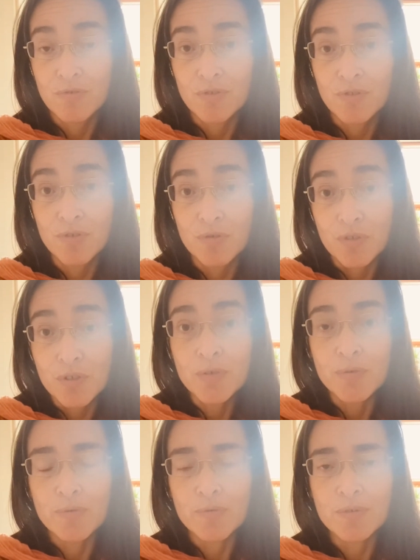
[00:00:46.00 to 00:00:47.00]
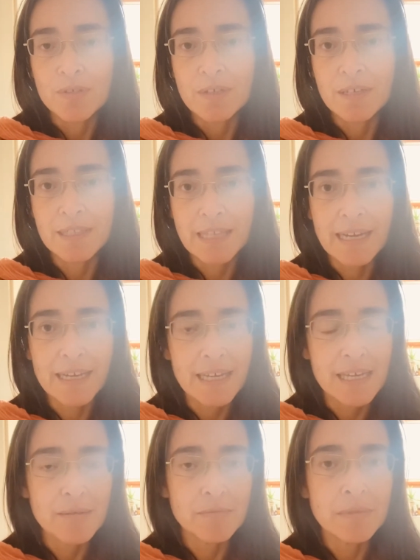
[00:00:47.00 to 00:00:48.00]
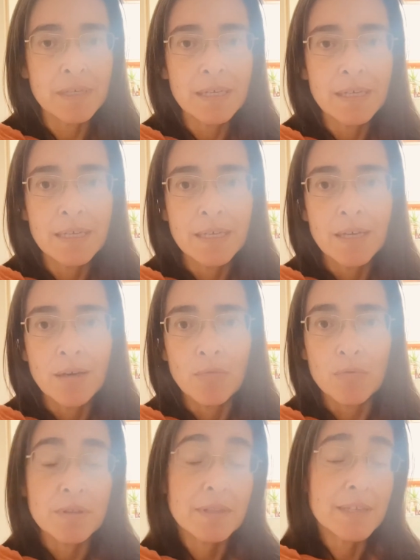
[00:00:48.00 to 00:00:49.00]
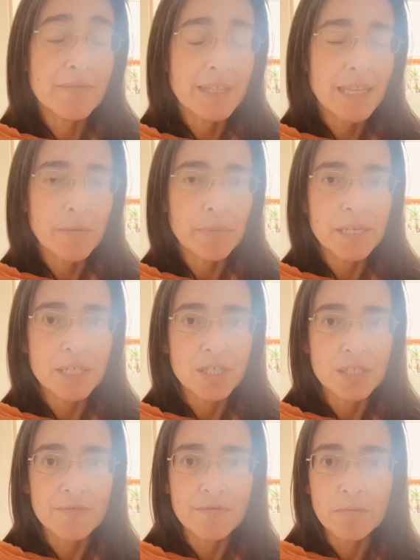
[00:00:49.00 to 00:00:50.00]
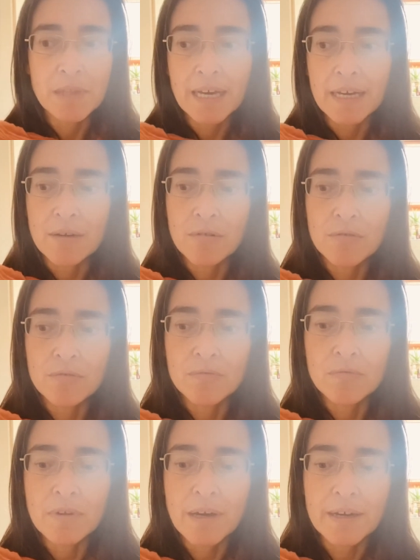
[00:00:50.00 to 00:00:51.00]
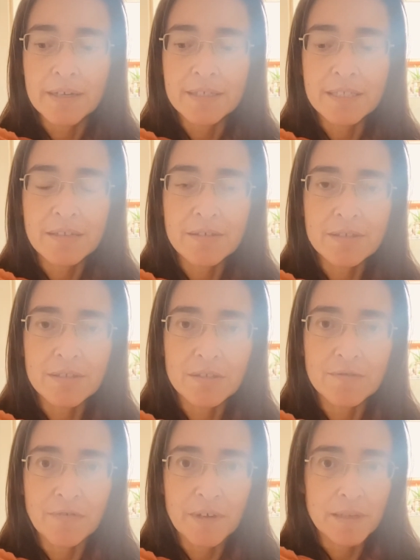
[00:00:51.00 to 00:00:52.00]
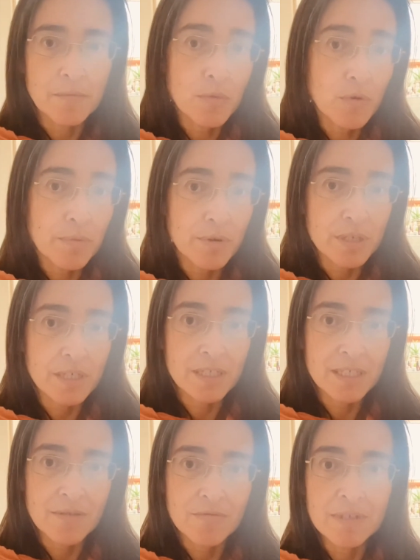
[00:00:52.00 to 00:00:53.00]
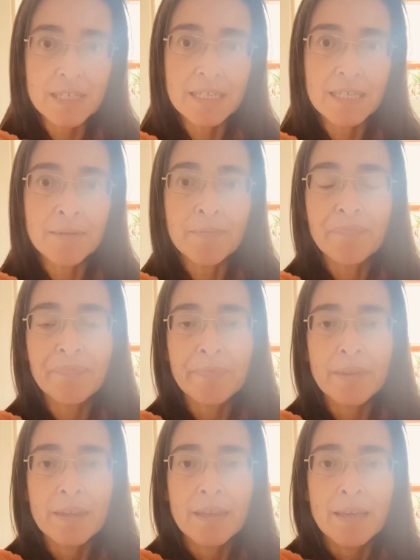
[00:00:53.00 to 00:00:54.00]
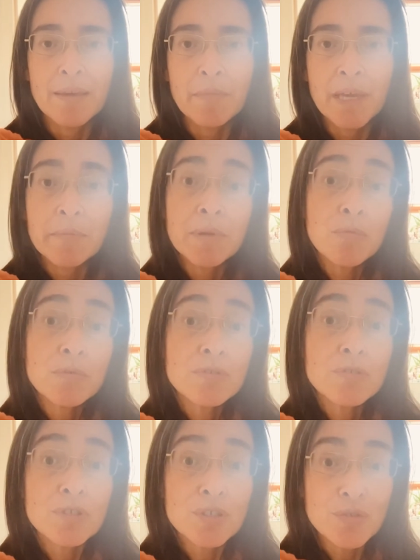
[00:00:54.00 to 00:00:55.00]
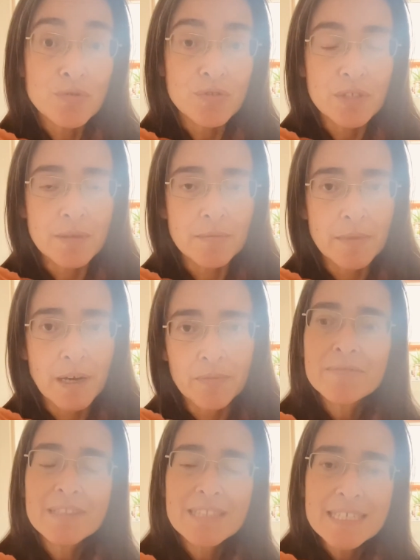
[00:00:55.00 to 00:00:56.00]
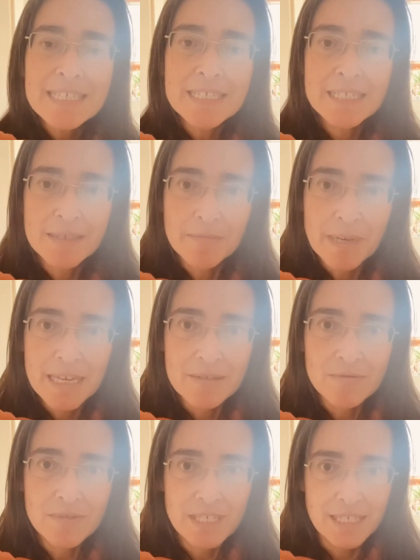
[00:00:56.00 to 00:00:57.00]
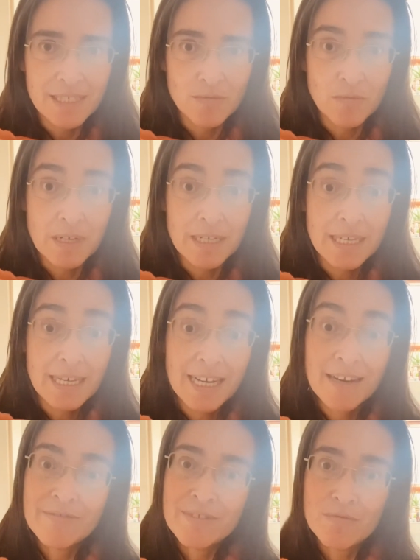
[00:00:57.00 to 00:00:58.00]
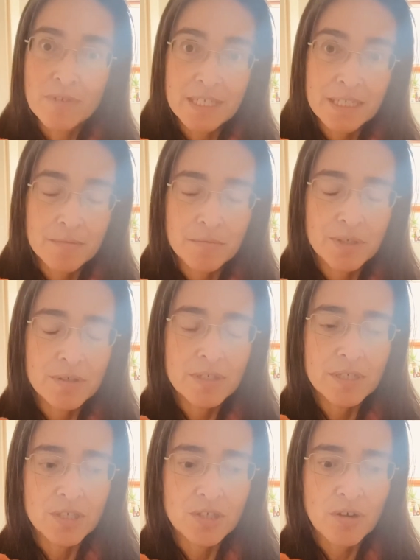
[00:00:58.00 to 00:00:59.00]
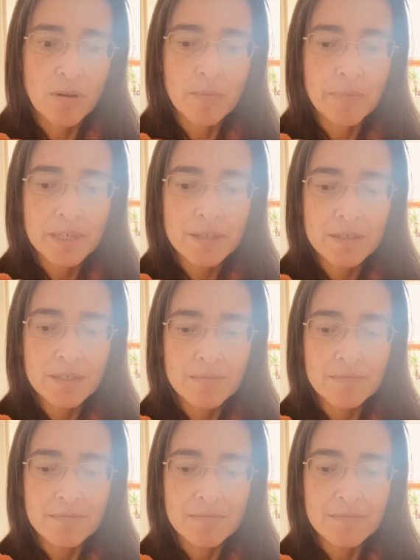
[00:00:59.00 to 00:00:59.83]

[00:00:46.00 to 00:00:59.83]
to use, and that came with Living Libations. From that on, I started to find more products that really make me want to use them. Uh, this is the main reason why I have the Radiant Beauty Shop because